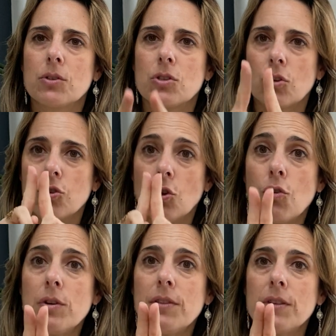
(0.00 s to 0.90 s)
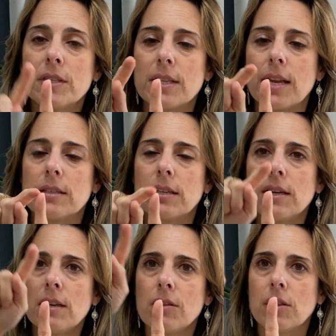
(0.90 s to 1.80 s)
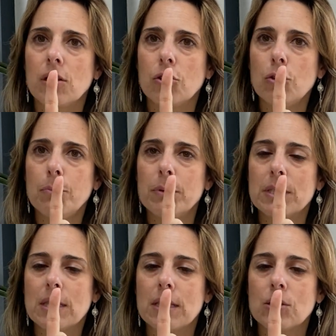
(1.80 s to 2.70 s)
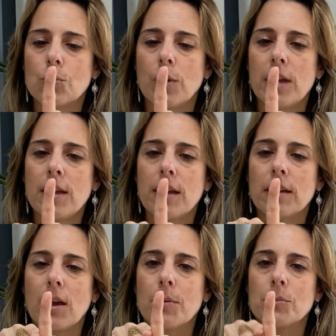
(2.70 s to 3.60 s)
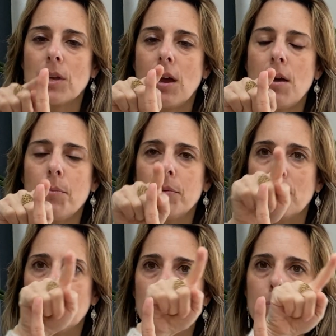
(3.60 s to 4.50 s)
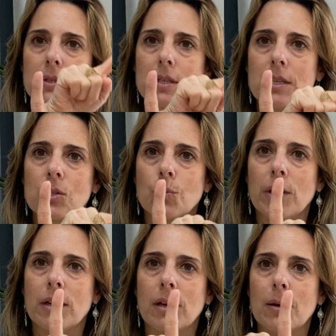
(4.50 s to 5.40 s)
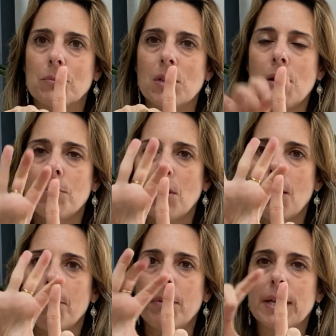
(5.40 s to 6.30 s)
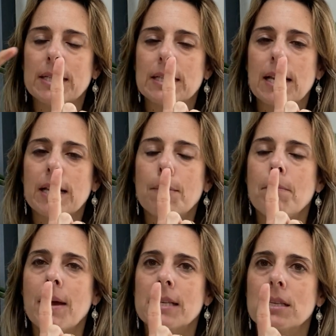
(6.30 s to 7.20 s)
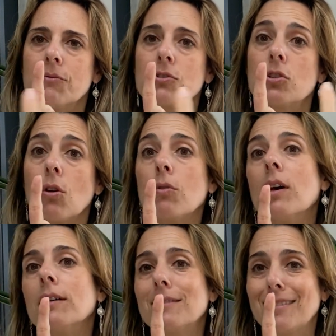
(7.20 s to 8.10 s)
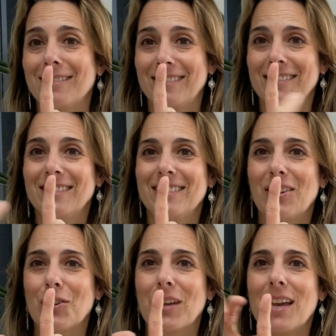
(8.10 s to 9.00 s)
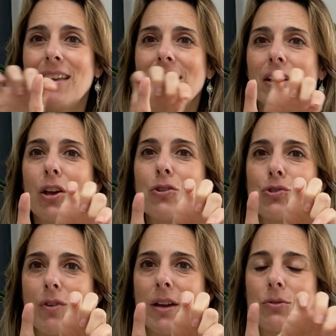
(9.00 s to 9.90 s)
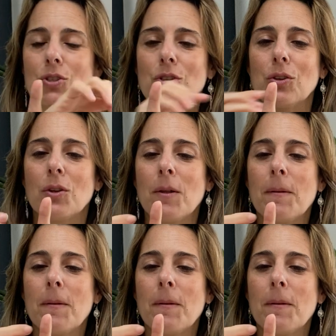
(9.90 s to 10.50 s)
So you're in the center, the loop is this way and comes up, the loop is this way and comes up, but it's like a massive donut, okay, that goes around you.